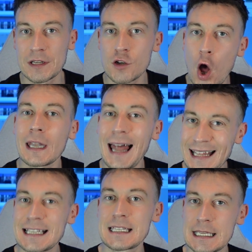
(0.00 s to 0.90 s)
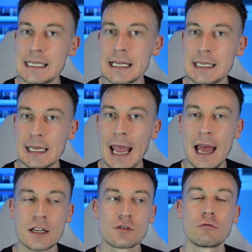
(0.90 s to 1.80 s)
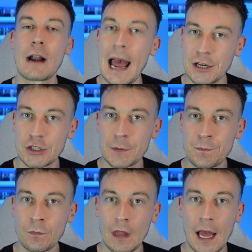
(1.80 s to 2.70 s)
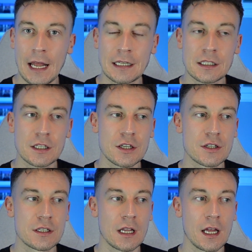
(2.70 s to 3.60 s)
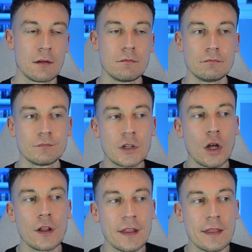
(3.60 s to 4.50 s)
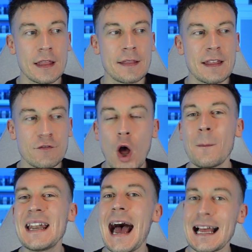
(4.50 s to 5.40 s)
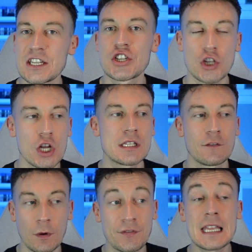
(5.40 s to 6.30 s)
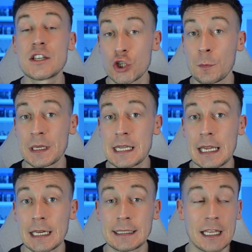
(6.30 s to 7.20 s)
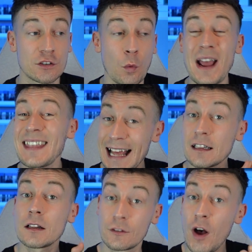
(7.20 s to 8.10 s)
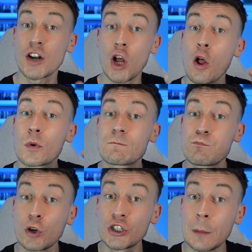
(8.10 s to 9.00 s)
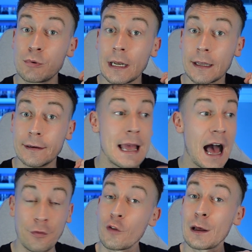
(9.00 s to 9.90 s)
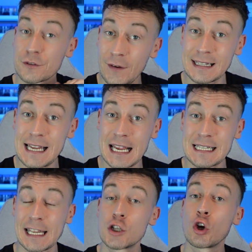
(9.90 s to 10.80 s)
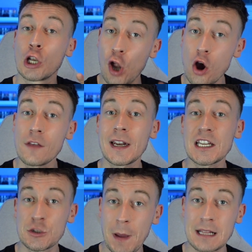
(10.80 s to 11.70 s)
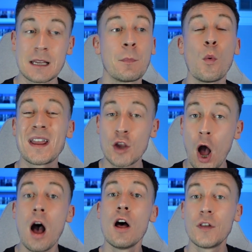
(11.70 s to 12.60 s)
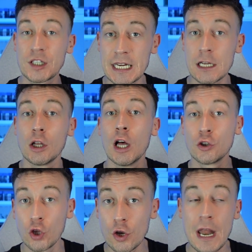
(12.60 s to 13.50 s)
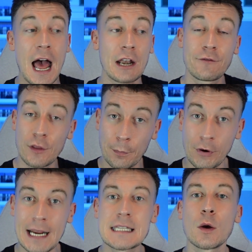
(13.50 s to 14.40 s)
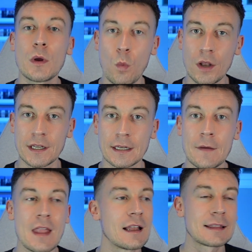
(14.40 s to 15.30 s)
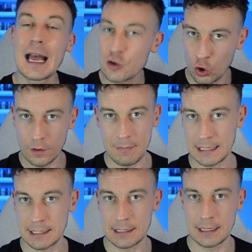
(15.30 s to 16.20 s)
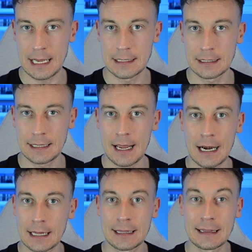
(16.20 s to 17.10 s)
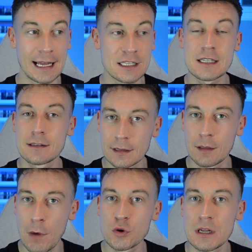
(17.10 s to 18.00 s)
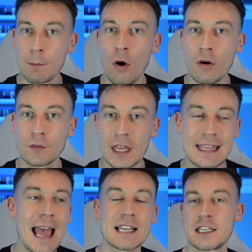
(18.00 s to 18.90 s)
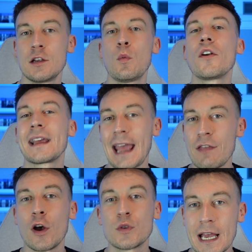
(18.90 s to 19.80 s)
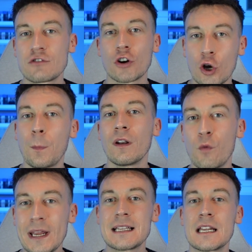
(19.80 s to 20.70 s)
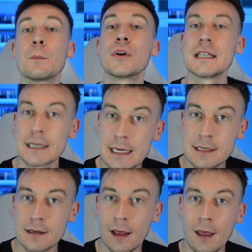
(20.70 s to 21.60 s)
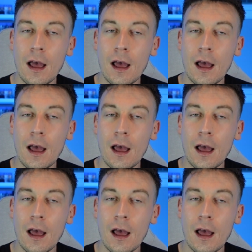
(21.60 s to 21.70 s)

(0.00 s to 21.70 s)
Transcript: It's not like City to get as rash and as they've not been as assertive with these two particular deals. The way they handled Gvardiol was bloody brilliant. I thought that was fantastic. It took longer than expected, but we got the deal done and for the price that we wanted. That's all that matters at the end of the day, and I think that's the most important thing. Yes, you want to get those extra couple of weeks in pre-season.